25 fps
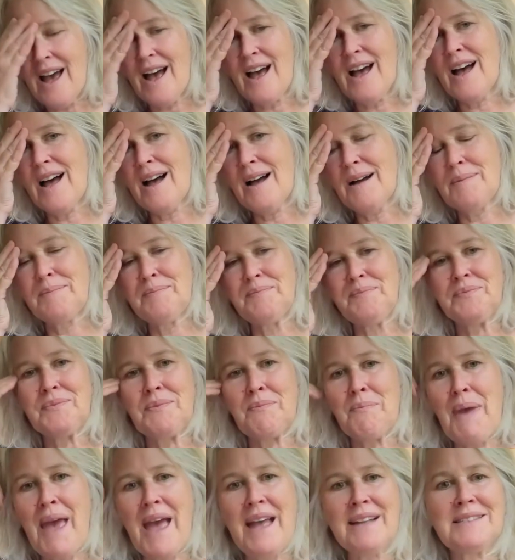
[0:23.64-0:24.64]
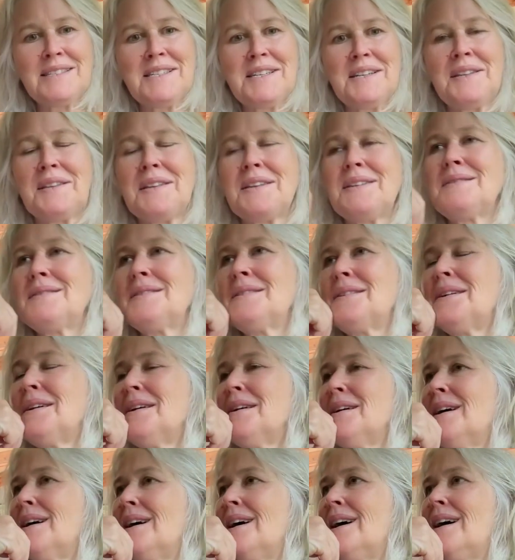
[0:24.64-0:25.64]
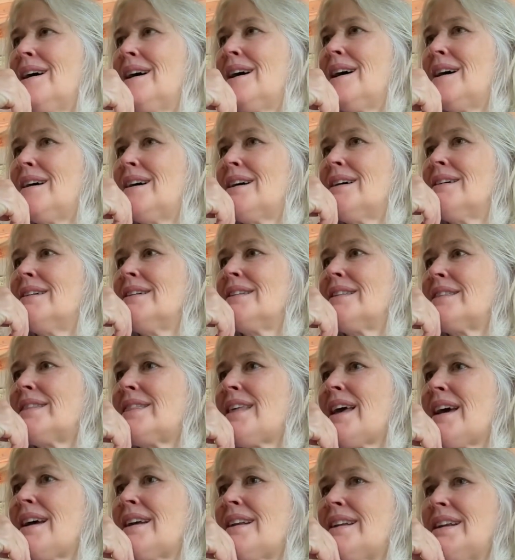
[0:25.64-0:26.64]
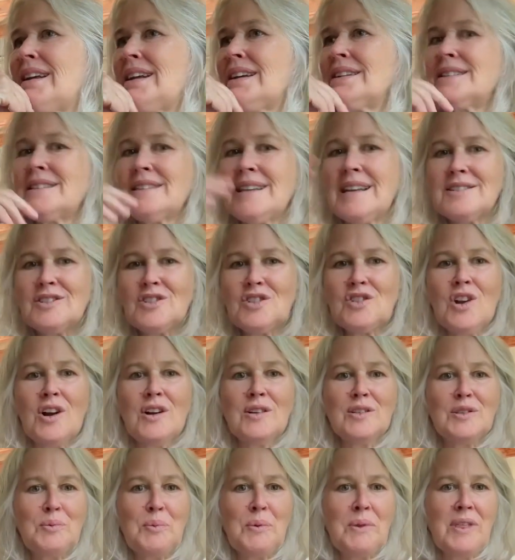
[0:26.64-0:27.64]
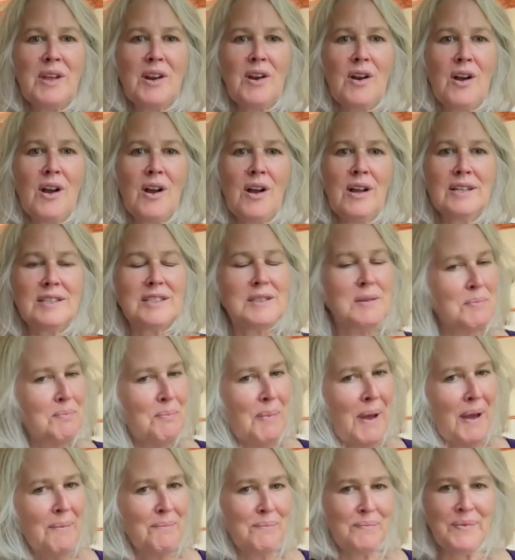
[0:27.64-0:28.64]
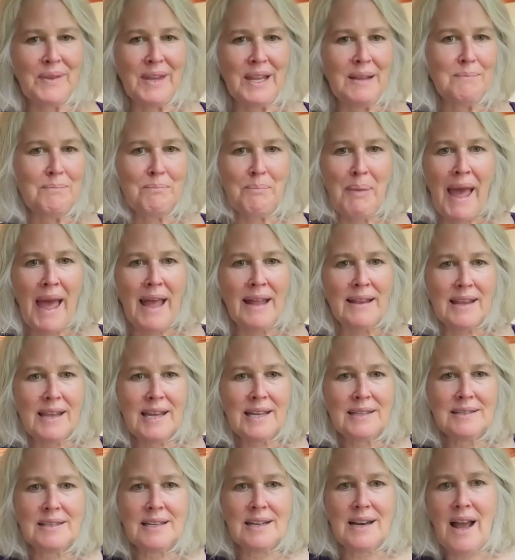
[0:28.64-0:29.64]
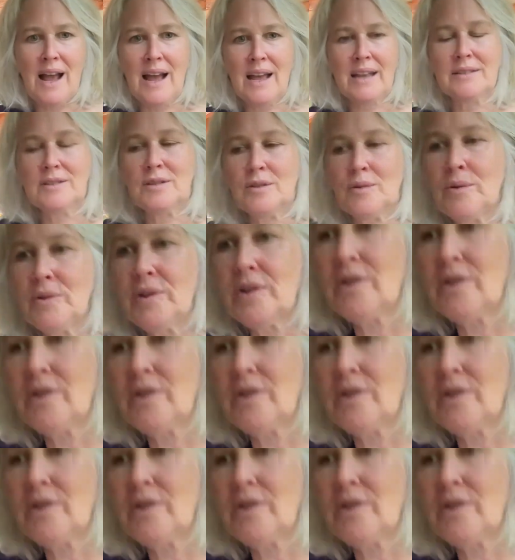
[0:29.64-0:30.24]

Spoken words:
Matt Dillon. That it starts with it's about bad kids in a high school